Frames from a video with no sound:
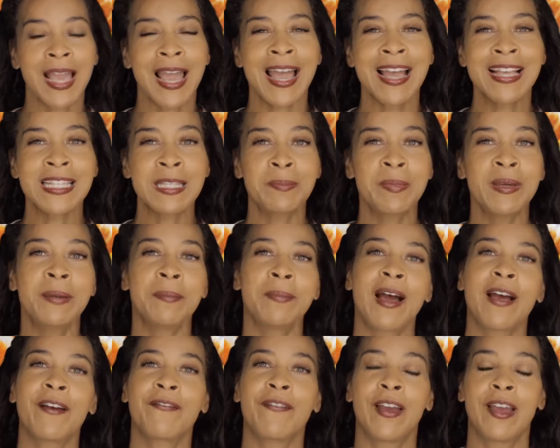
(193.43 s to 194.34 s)
has been
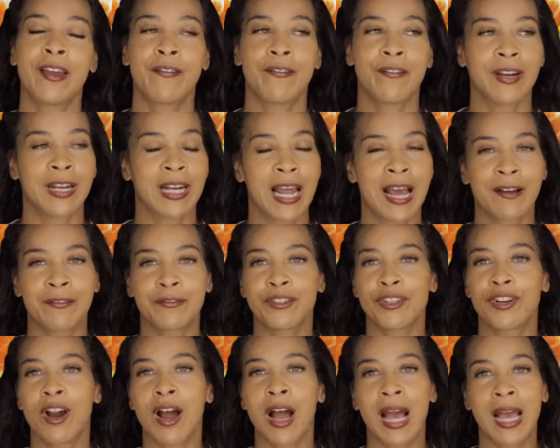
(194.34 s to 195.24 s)
my favorite. I've
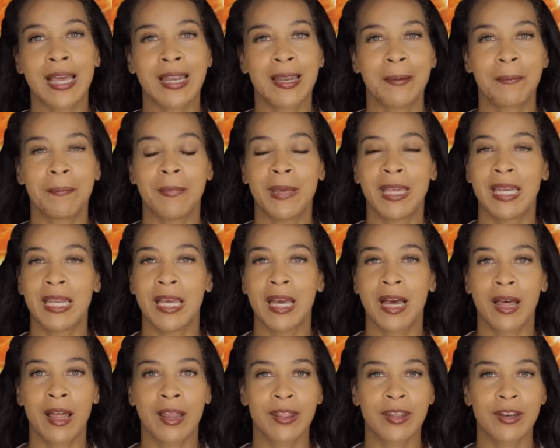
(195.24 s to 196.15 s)
tried many
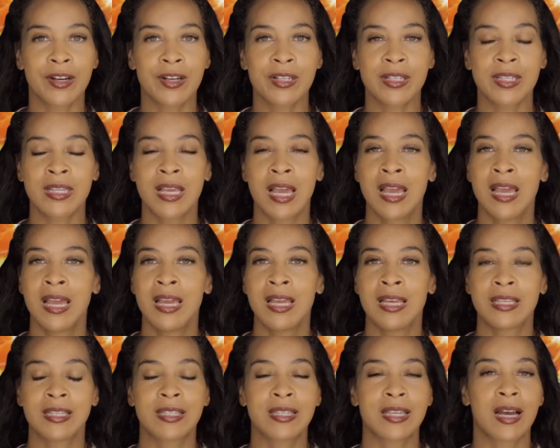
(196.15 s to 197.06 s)
others.
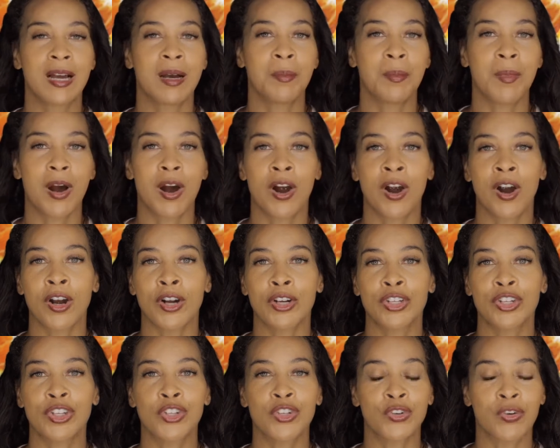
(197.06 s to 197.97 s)
Some are
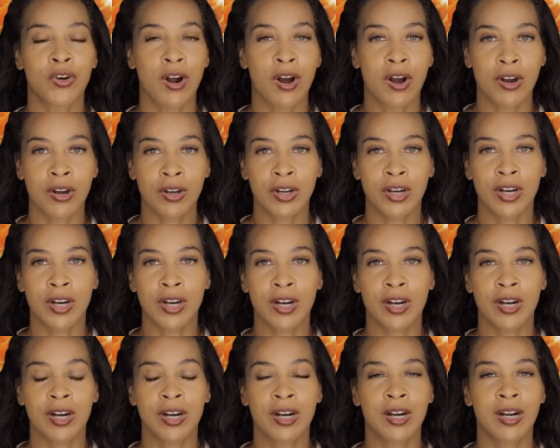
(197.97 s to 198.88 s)

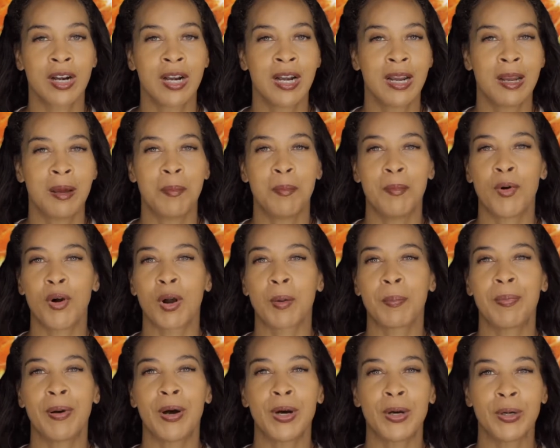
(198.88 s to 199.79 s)
stronger,
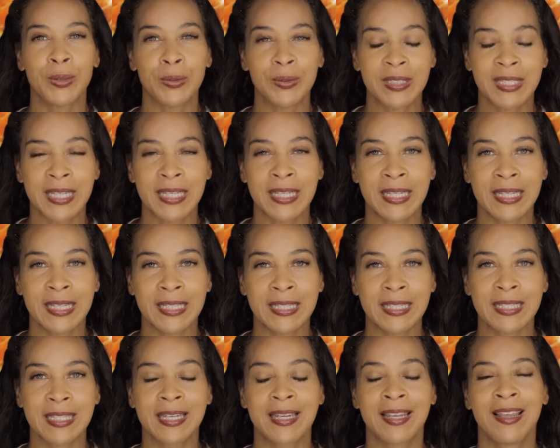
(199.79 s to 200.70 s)
more
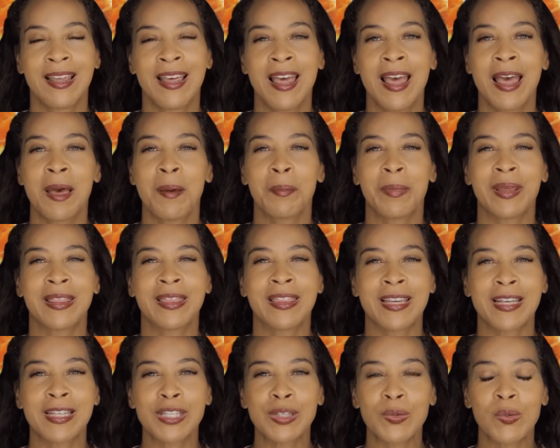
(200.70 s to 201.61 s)
potent, but
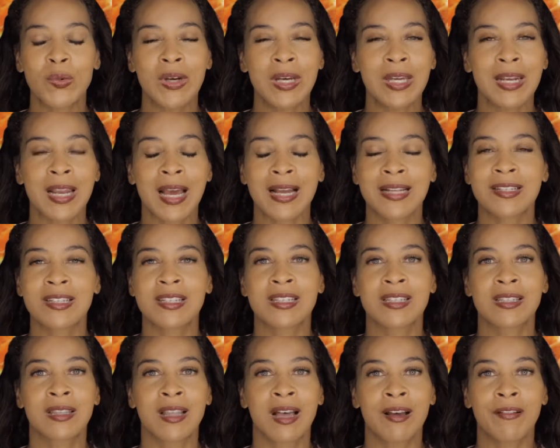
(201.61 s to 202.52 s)
this one, I
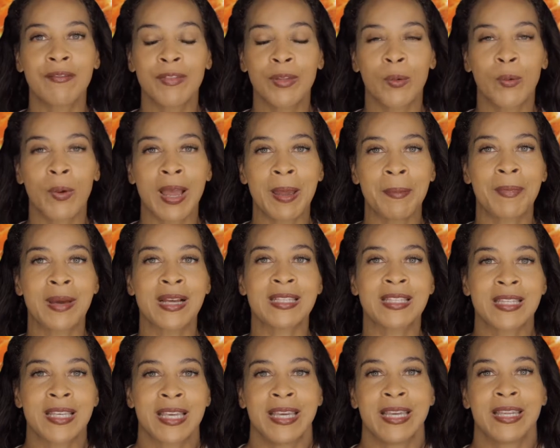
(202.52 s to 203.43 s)
just love the way my
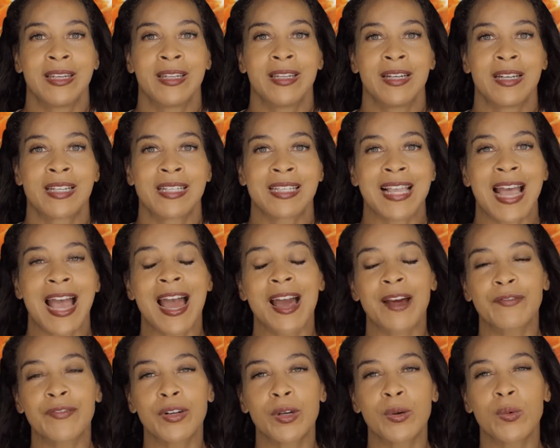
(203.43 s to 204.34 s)
skin looks
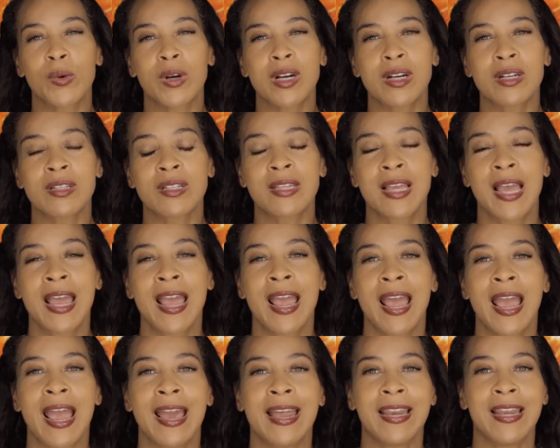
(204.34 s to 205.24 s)
afterwards.
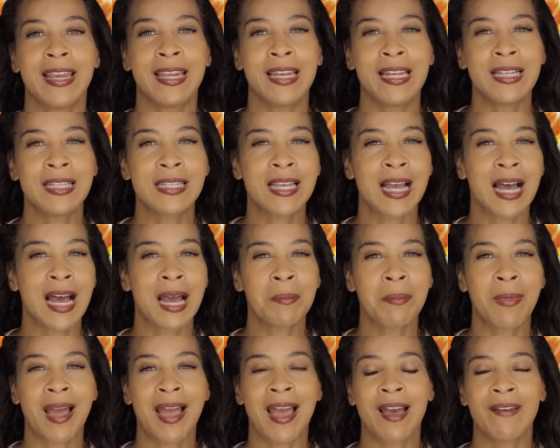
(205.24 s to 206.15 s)
And
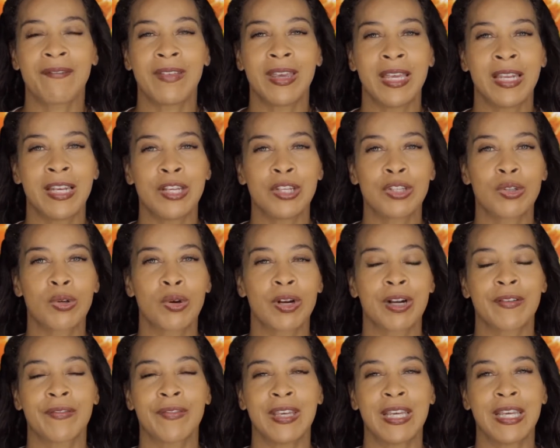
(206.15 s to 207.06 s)
anytime I have any
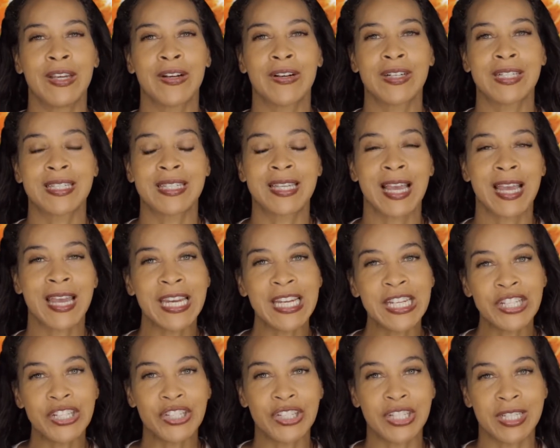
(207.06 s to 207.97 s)
sort of
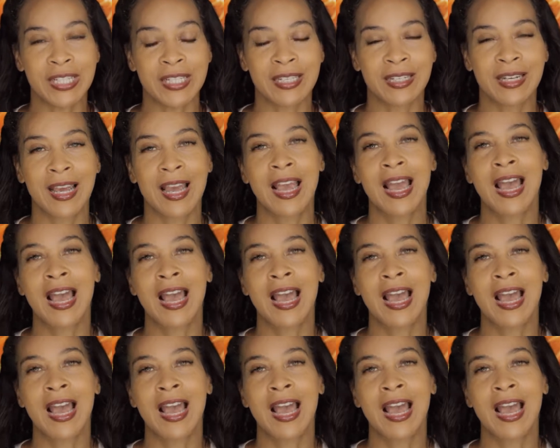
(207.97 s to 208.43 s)
irritation,